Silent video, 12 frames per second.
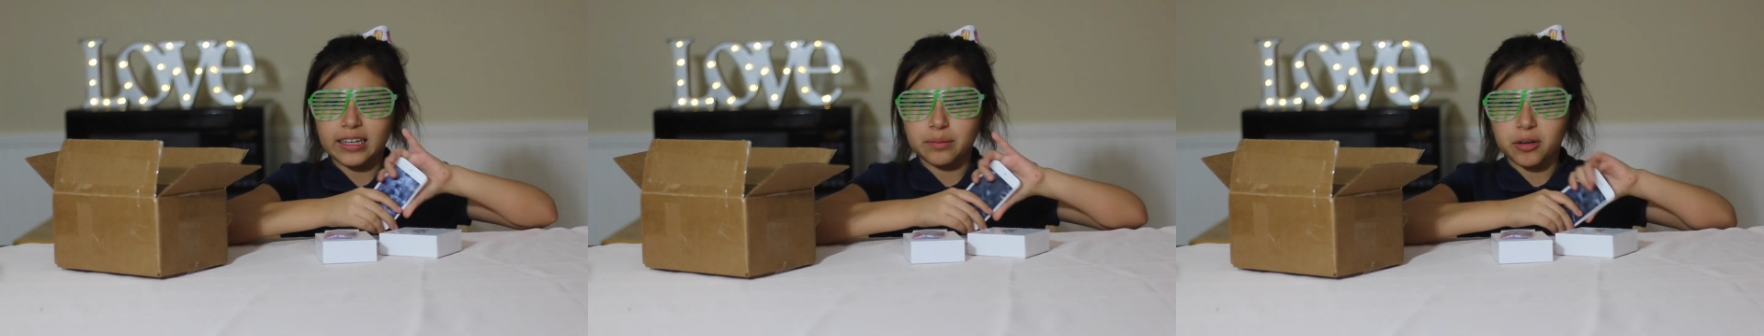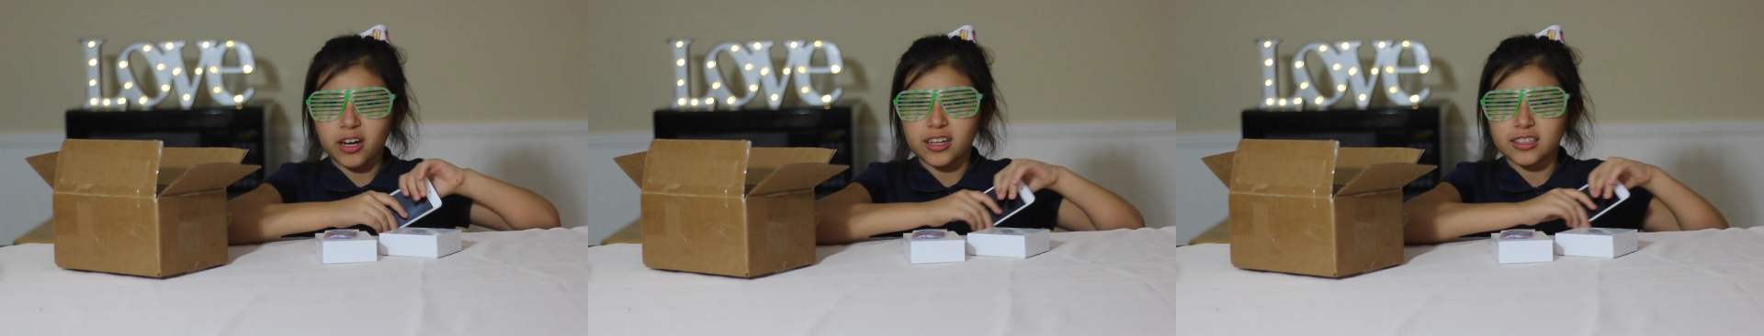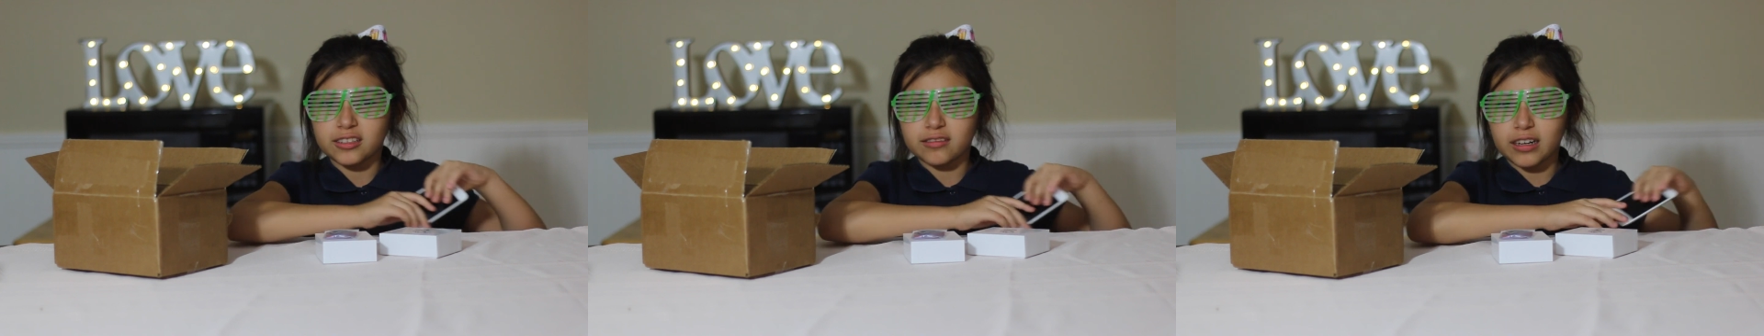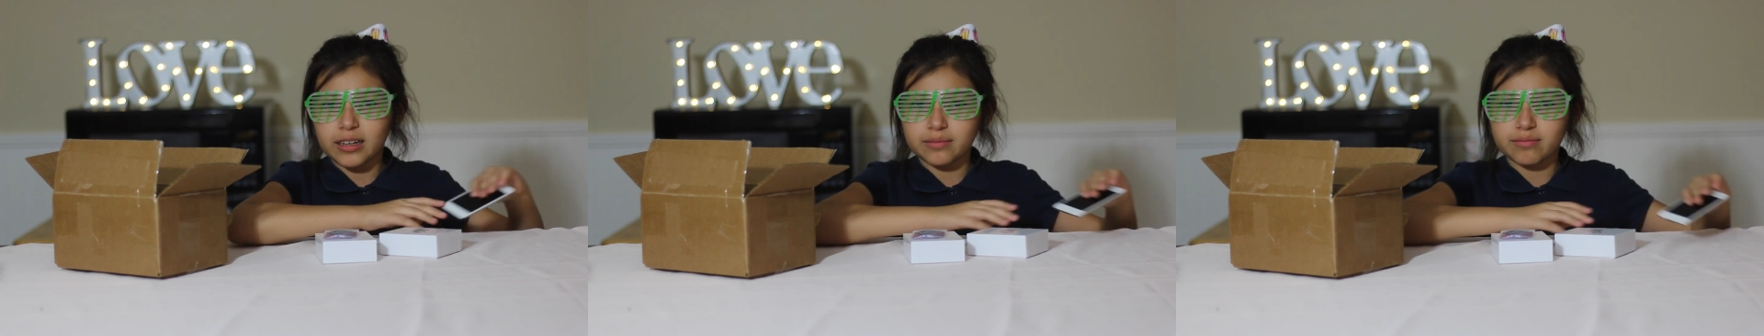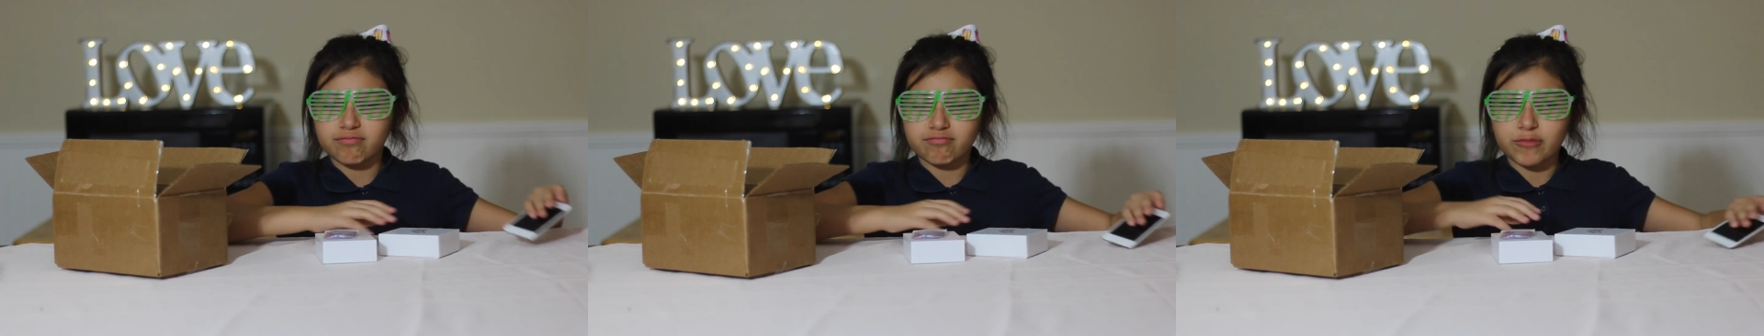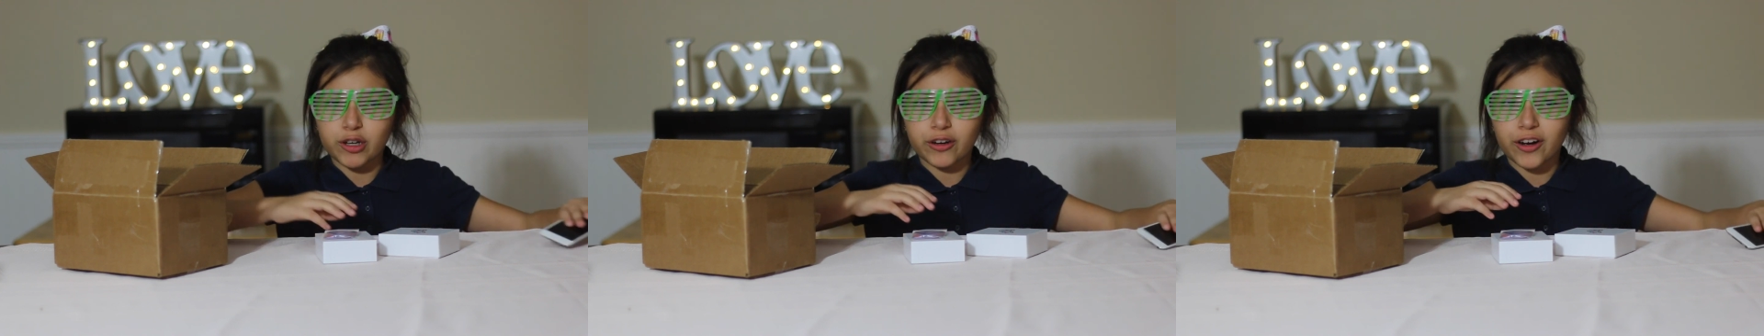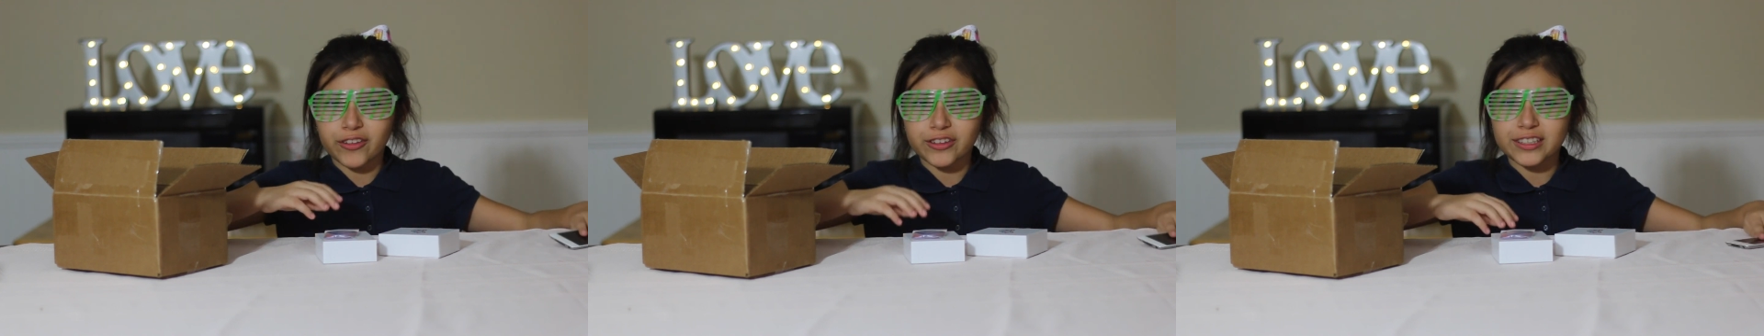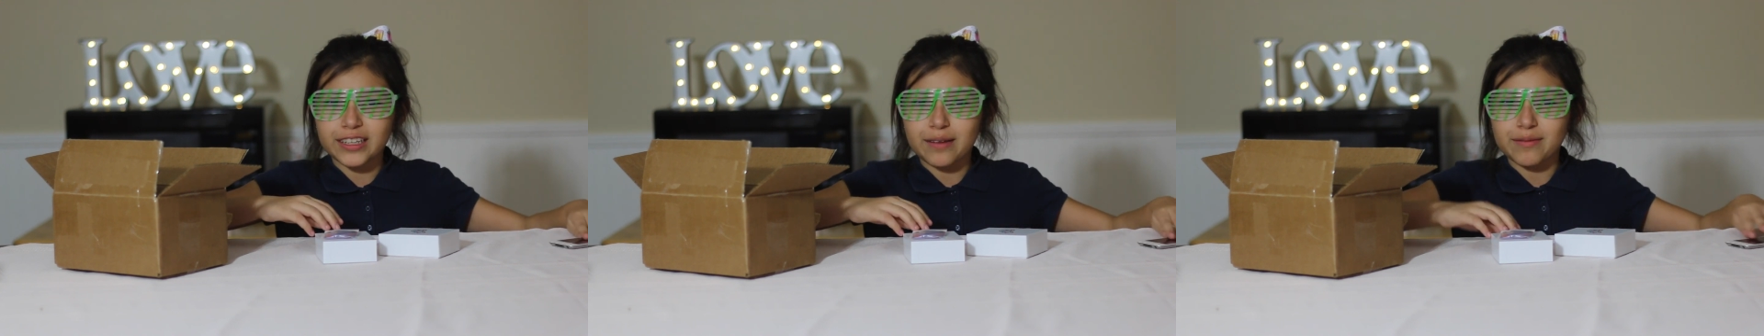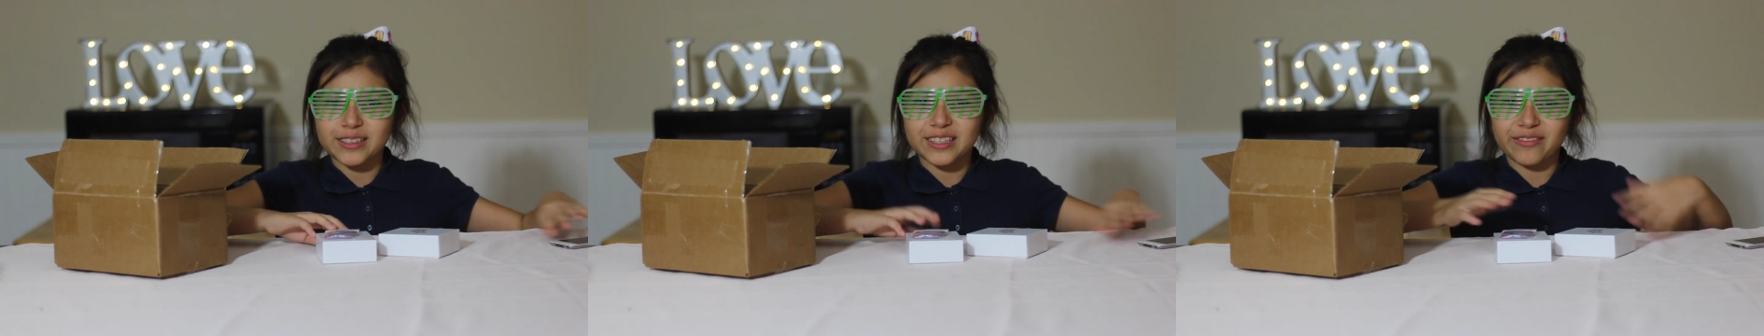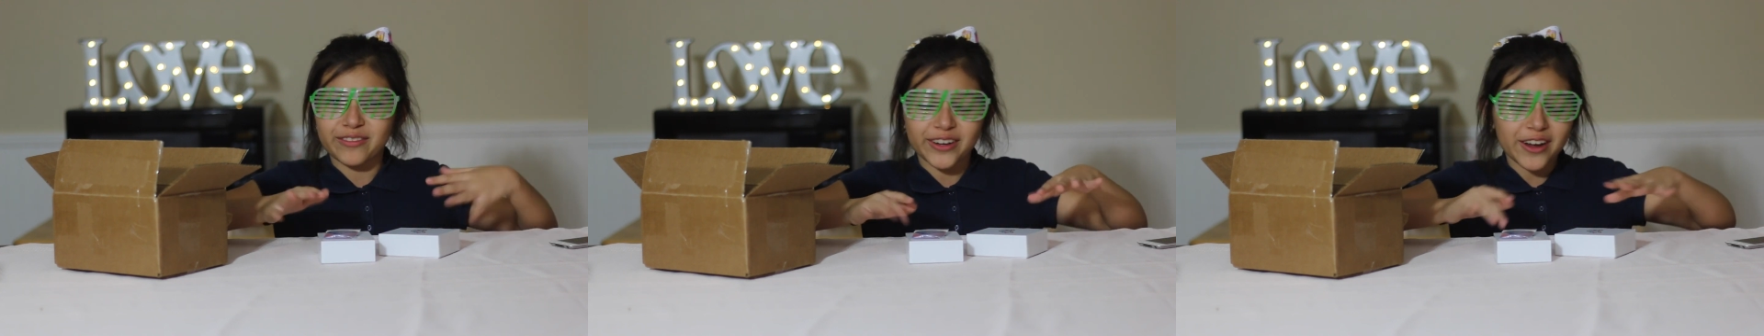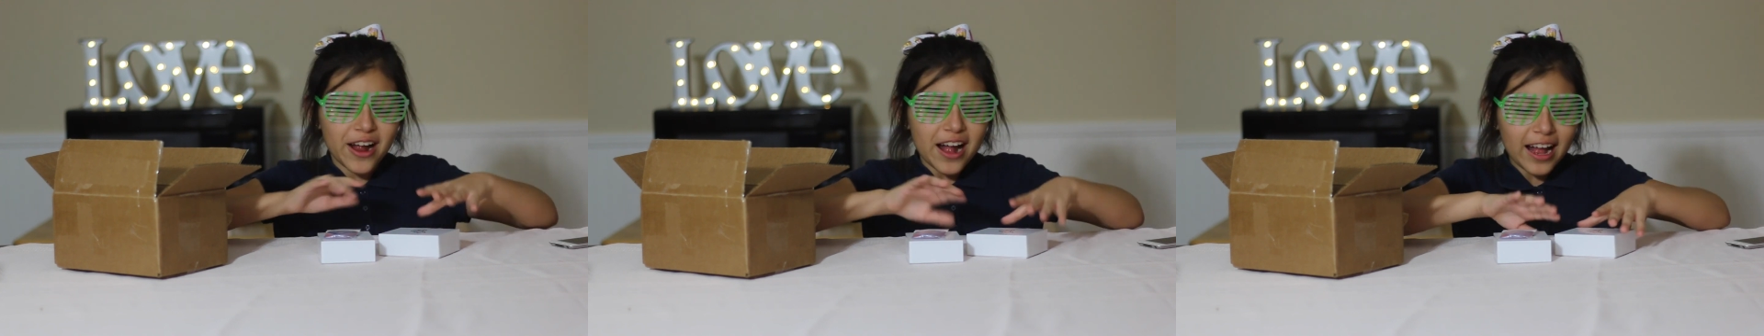iPod, they're all the same except for...